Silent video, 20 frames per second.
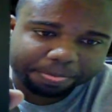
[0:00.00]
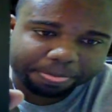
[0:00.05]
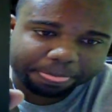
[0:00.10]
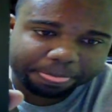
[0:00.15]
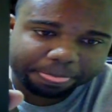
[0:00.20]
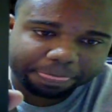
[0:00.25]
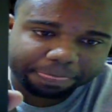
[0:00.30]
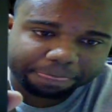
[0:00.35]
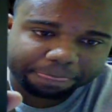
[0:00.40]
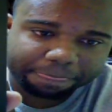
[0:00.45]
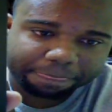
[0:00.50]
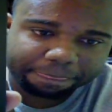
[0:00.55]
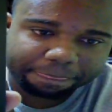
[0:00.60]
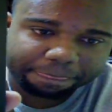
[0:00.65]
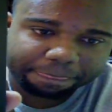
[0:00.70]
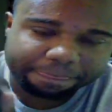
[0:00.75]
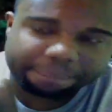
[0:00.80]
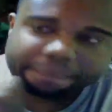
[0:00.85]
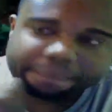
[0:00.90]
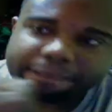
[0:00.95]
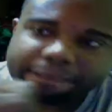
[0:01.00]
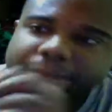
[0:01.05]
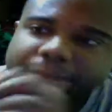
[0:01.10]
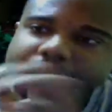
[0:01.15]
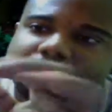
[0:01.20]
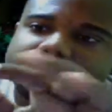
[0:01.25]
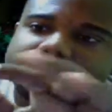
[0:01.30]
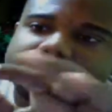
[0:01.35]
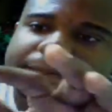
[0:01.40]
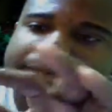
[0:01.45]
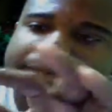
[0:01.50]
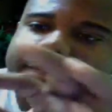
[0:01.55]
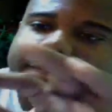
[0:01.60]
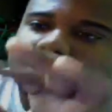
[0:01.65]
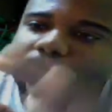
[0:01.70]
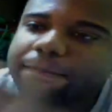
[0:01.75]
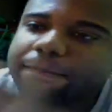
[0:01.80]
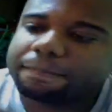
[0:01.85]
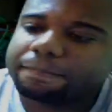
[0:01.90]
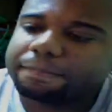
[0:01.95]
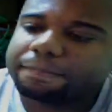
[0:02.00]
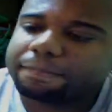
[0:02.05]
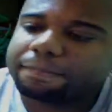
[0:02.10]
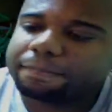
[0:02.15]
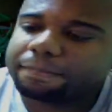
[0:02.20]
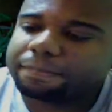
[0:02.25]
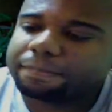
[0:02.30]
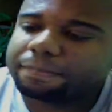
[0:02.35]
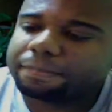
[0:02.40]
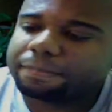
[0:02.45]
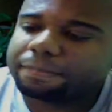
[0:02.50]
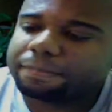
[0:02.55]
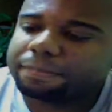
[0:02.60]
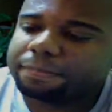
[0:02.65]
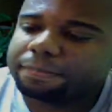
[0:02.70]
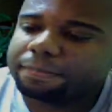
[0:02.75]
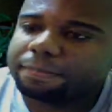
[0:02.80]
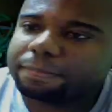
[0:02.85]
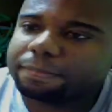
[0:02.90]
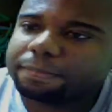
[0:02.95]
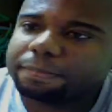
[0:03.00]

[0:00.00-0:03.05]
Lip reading: No one is speaking in this clip.